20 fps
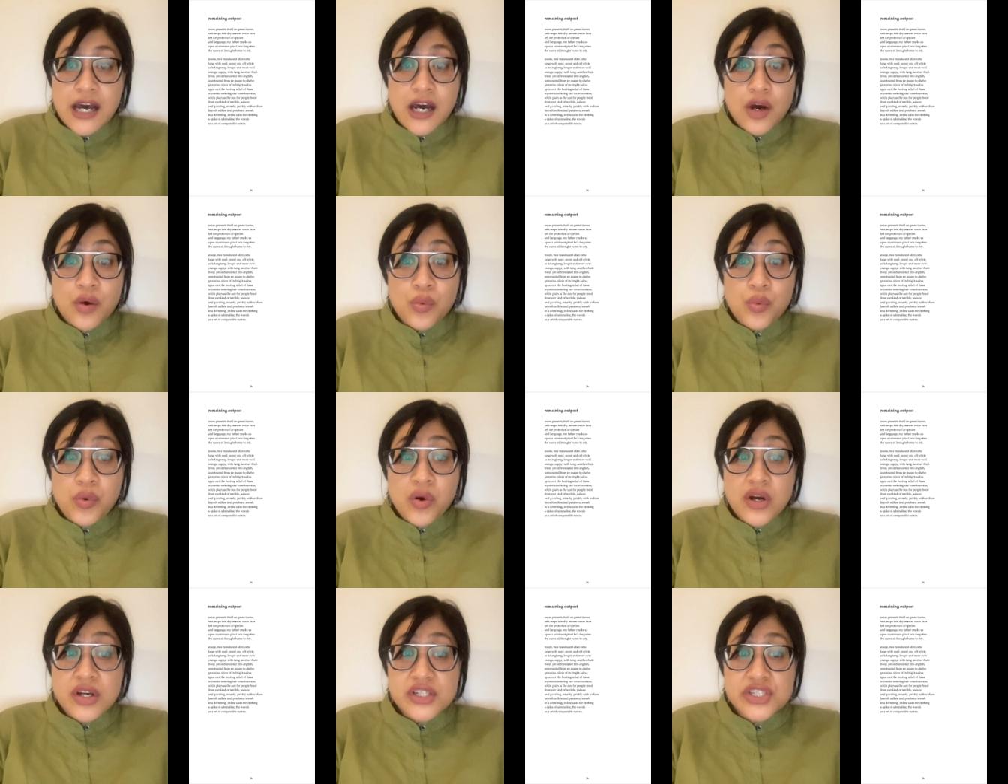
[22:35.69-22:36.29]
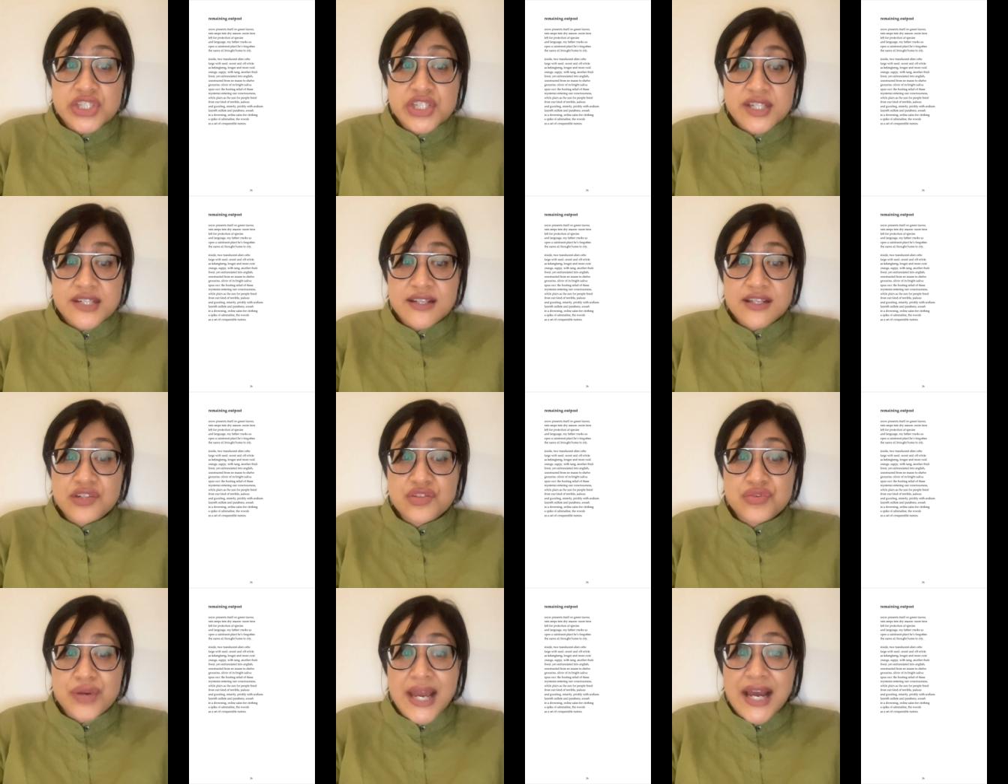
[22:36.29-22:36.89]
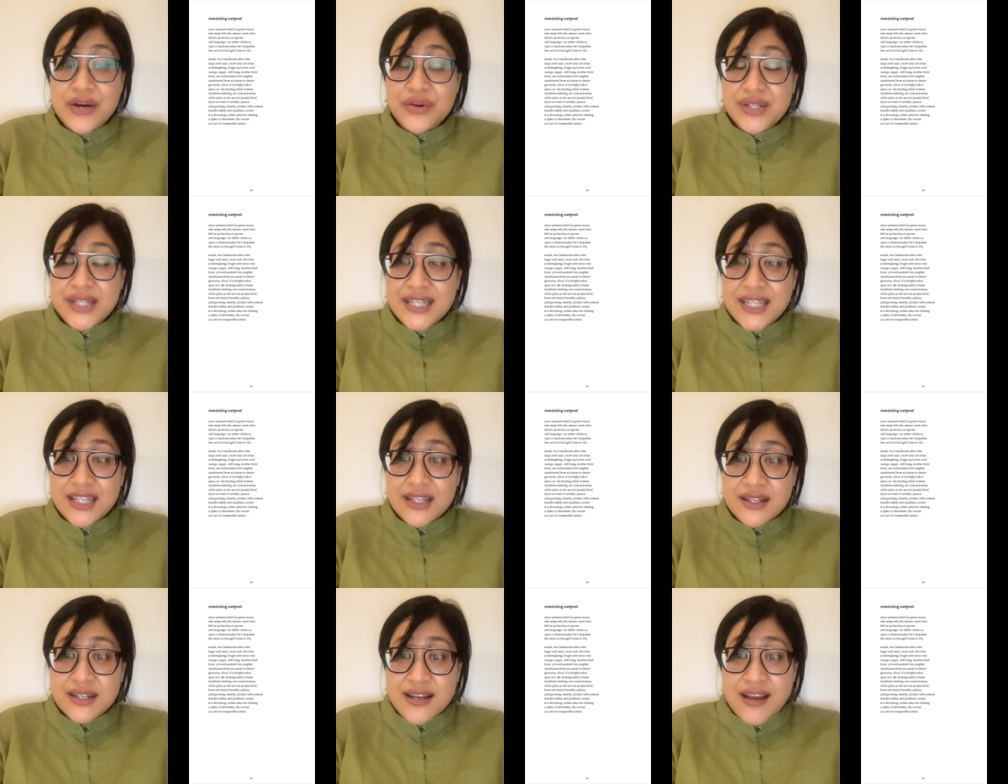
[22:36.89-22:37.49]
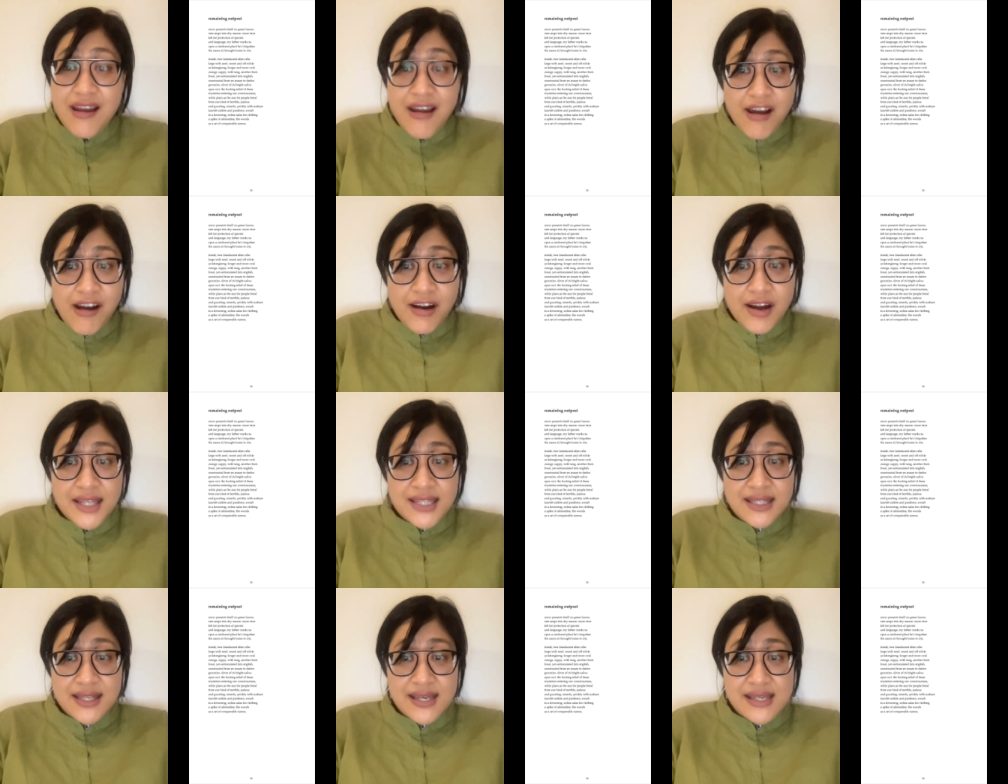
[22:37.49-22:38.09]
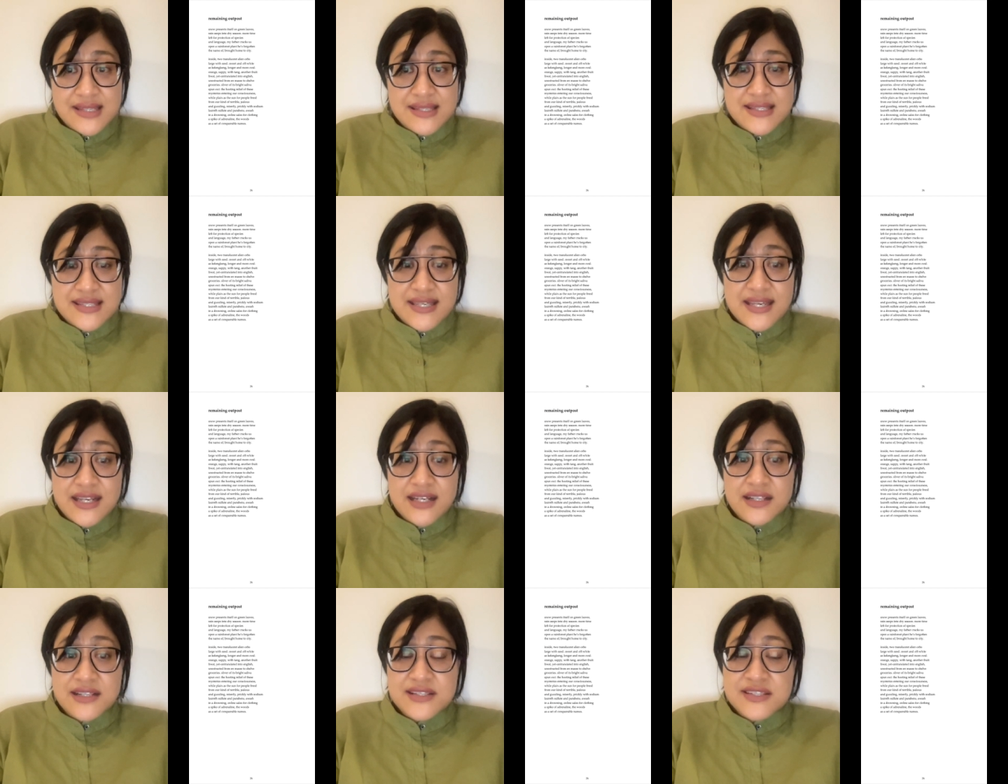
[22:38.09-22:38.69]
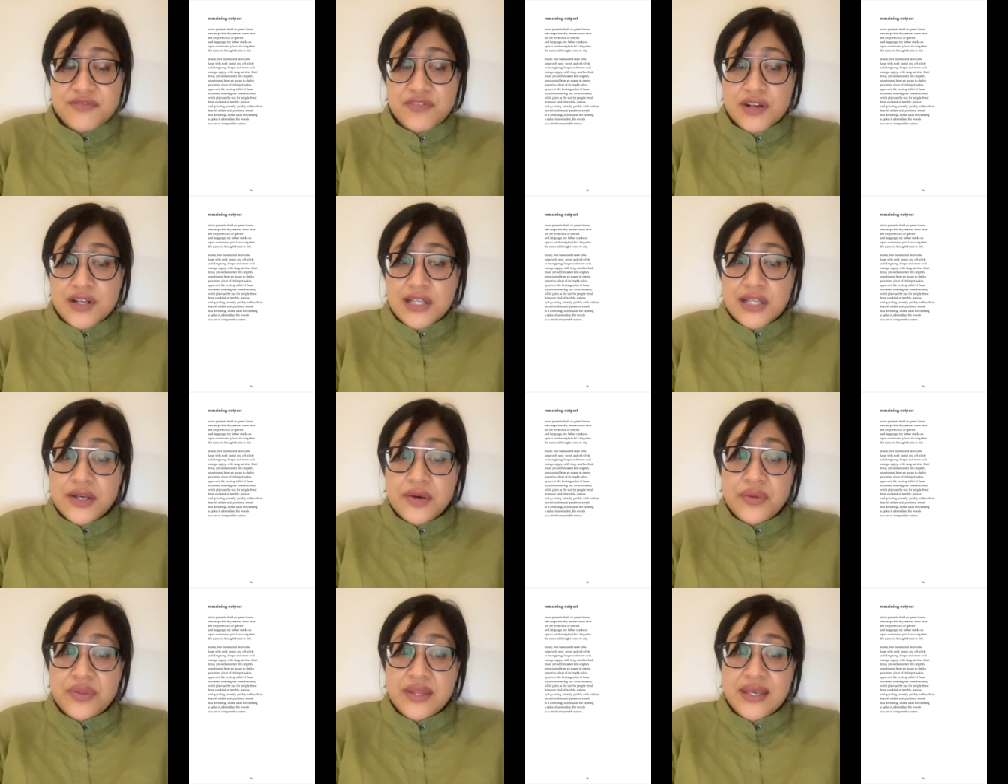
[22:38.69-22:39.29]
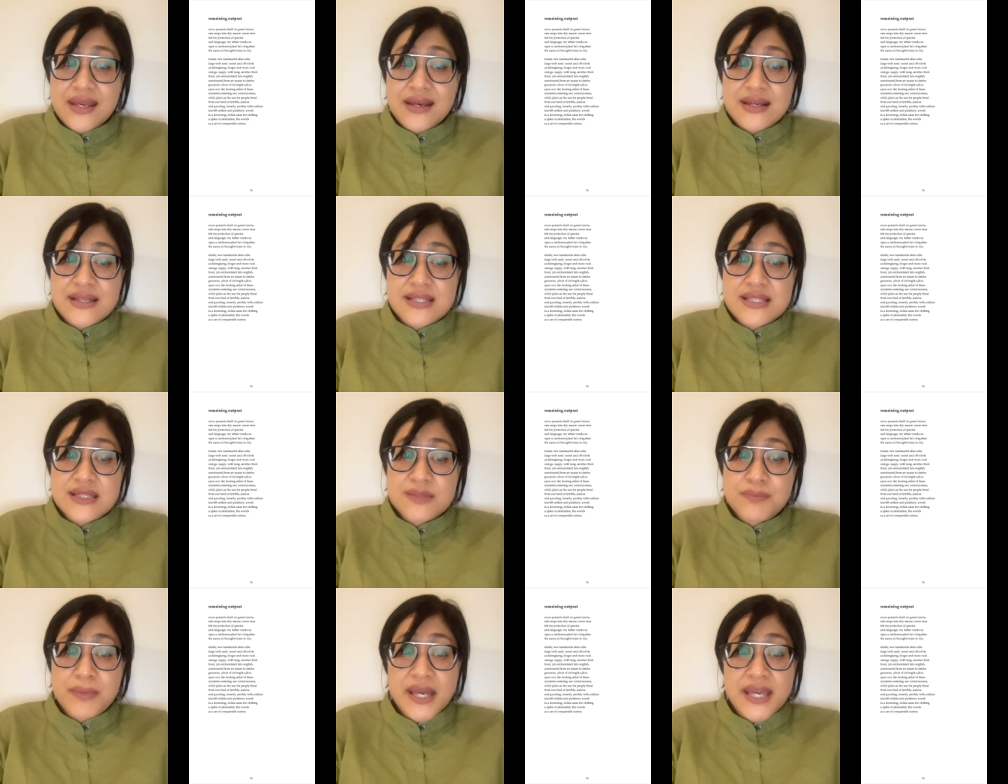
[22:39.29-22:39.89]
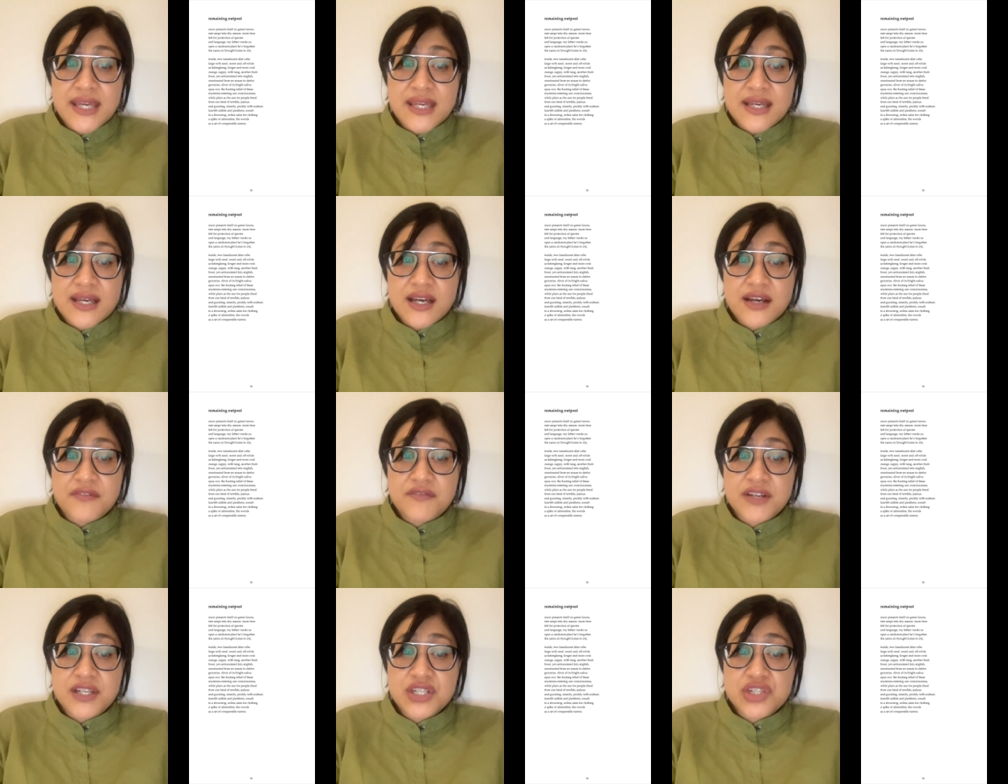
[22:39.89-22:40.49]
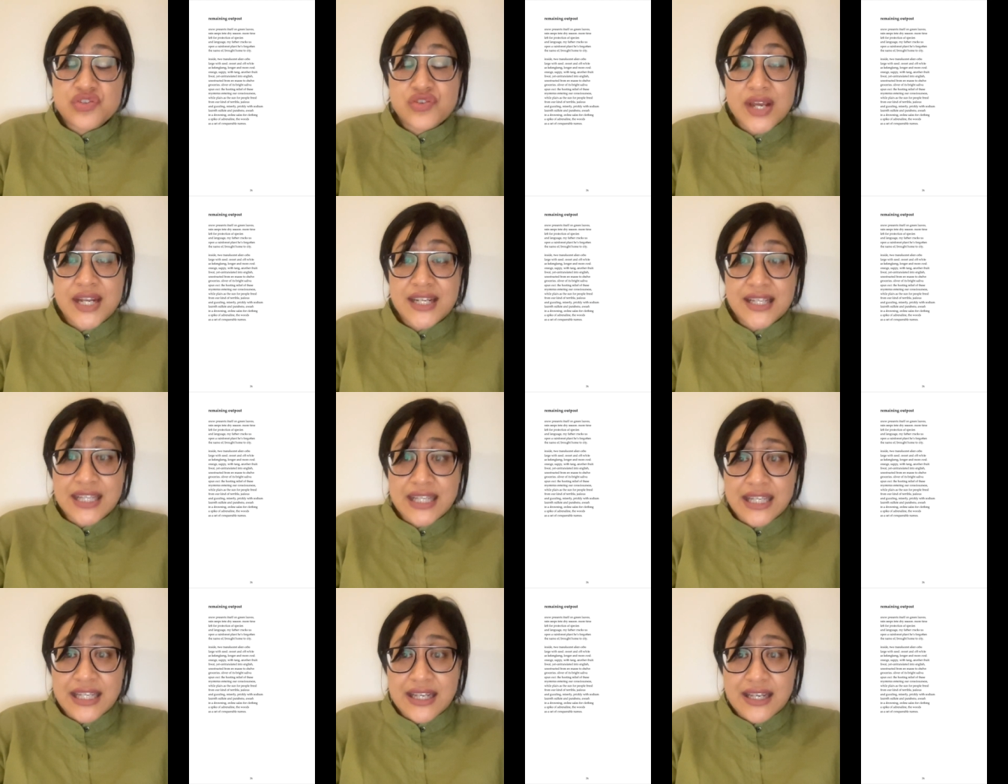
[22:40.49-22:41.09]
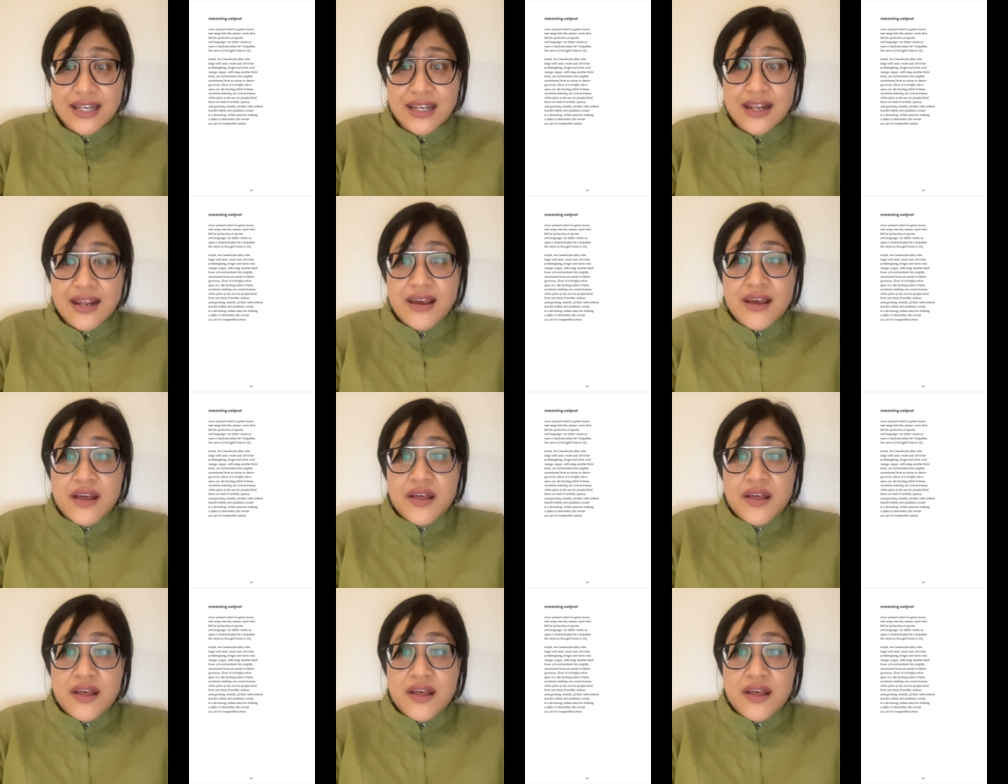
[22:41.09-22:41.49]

a wash and a drowning, online sales for clothing, a spike of adrenaline,